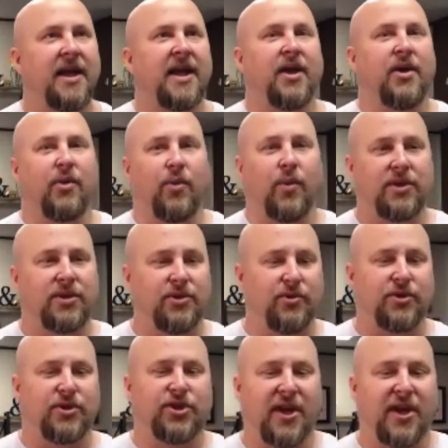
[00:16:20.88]
Once you
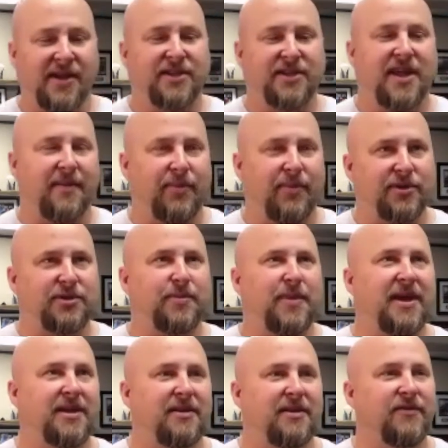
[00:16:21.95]
change that
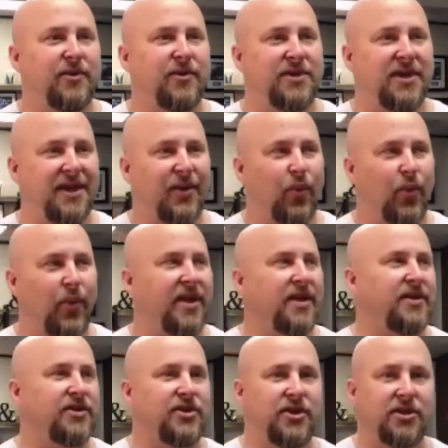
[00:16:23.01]
perspective, those
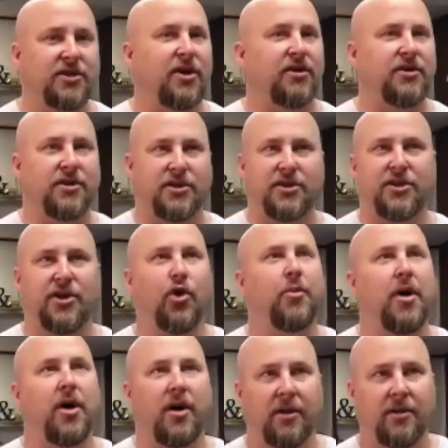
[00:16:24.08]
wins just start to
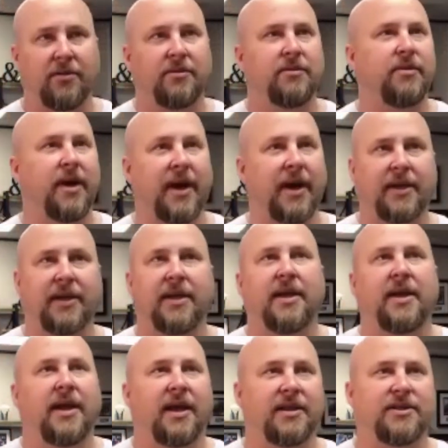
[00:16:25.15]
snowball, right?
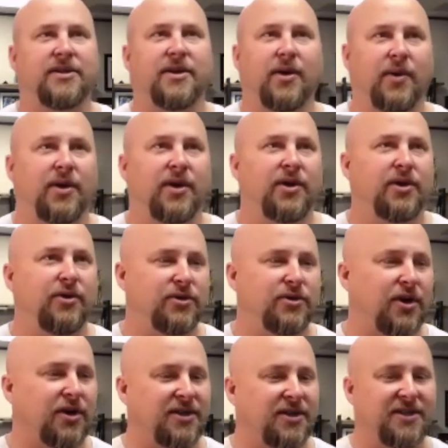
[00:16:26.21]
And so you
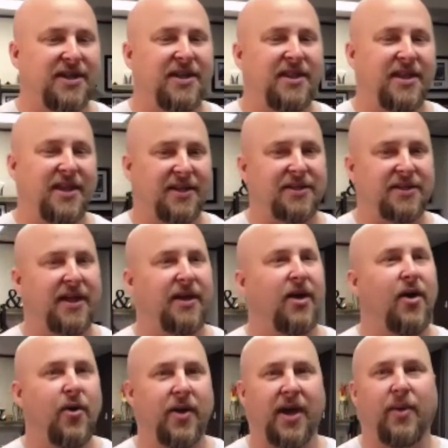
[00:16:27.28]
start to see things like,
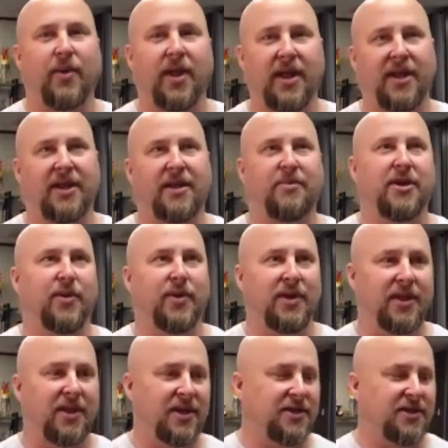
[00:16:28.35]
okay, well, I need to be doing
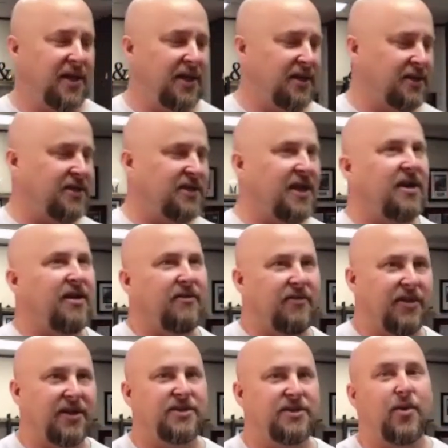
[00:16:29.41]
this instead of
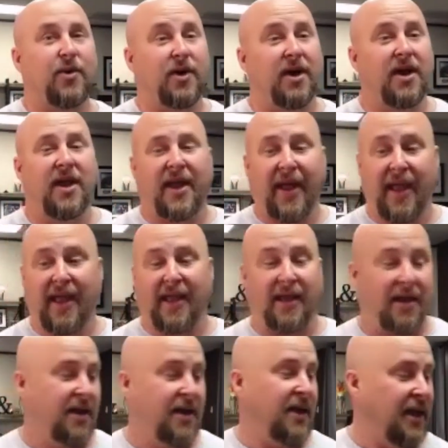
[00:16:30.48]
this. Or, hey,
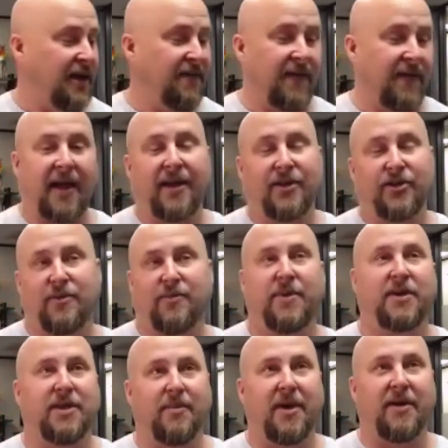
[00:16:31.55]
if I actually picked
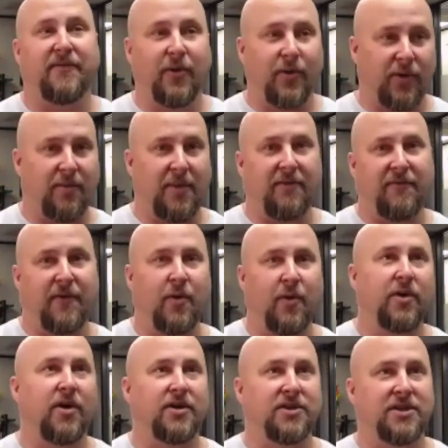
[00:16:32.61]
up my phone and made phone
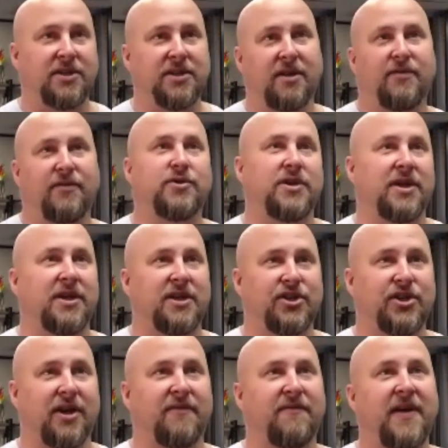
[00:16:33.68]
calls instead of using it to
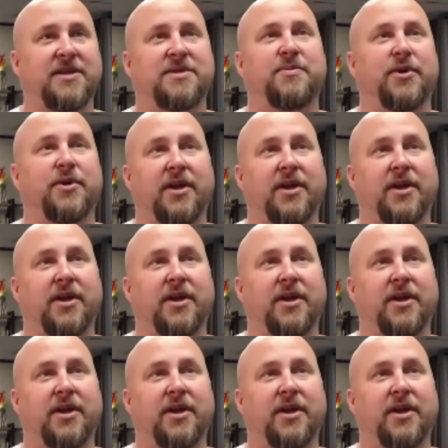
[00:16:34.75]
check Facebook,